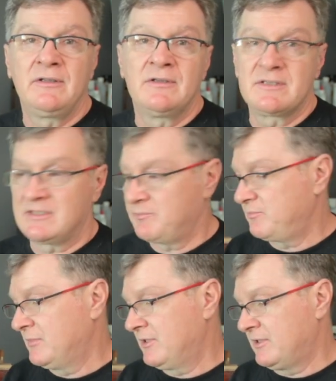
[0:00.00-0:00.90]
This is,
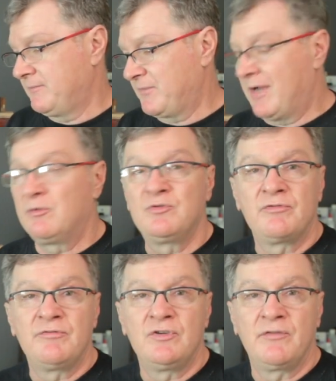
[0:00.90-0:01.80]
uh, I'll do a
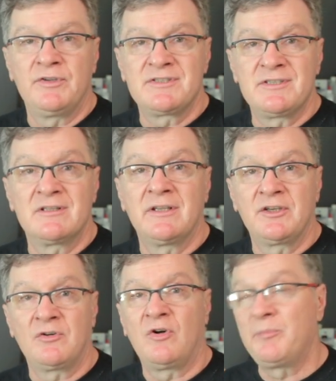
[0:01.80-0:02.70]
review of this easel
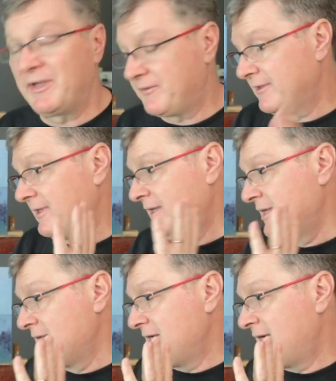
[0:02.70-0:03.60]
later on, but
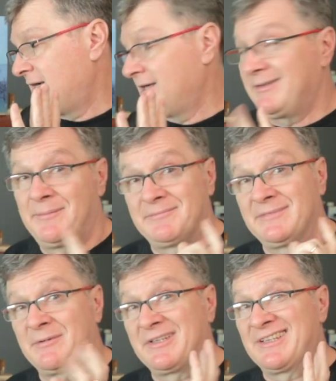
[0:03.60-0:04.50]
uh,
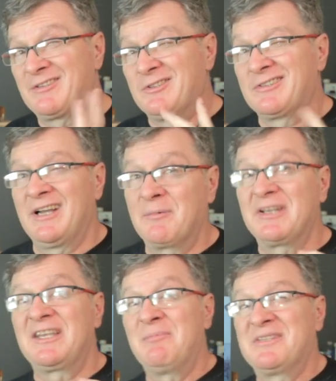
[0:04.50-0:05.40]
I'm gonna I'm
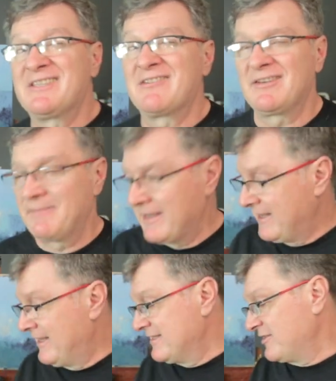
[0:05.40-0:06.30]
gonna keep a secret.
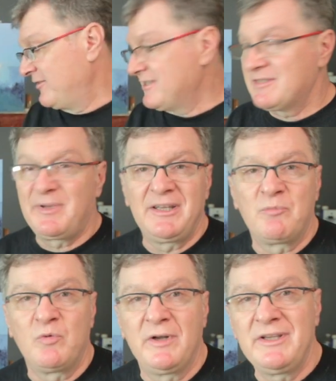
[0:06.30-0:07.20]
So this is my
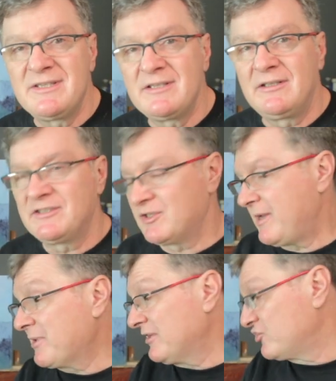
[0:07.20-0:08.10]
number one easel. So
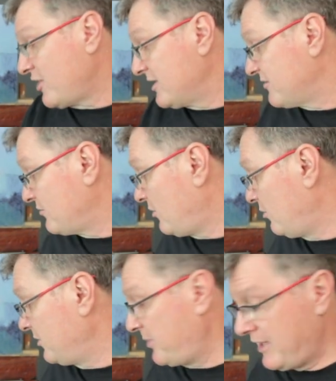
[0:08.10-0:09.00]
I'm gonna transfer
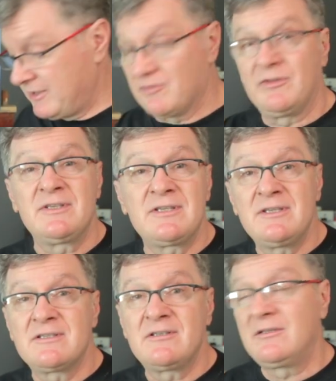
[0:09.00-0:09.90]
all the paint to this
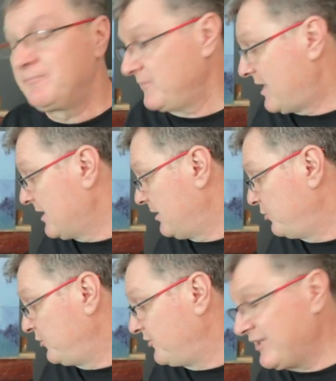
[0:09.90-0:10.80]
easel. I'm gonna
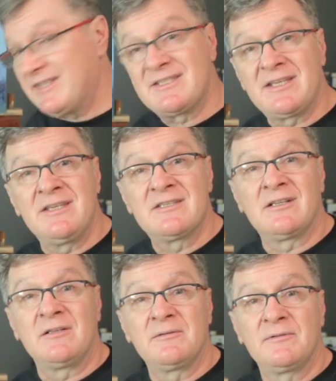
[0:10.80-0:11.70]
put this
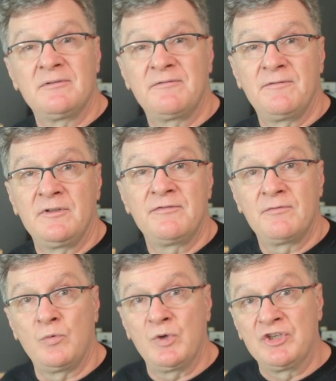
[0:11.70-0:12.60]
easel
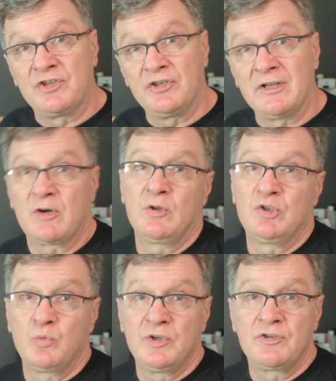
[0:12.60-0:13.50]
for winter. I call
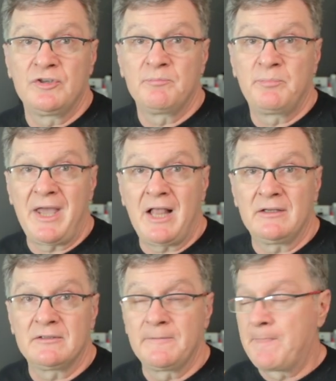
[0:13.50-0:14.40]
it winter
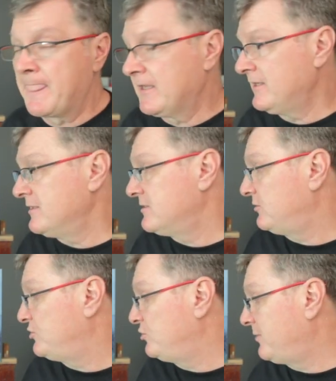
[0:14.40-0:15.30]
palette easel
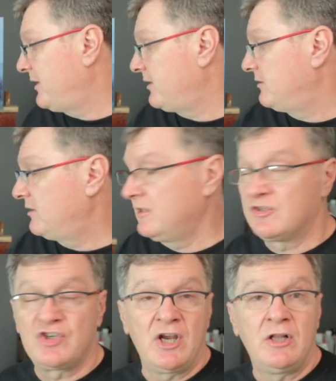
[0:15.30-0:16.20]
to my uh,
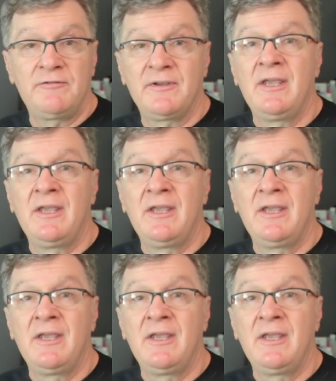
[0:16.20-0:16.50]
shelf.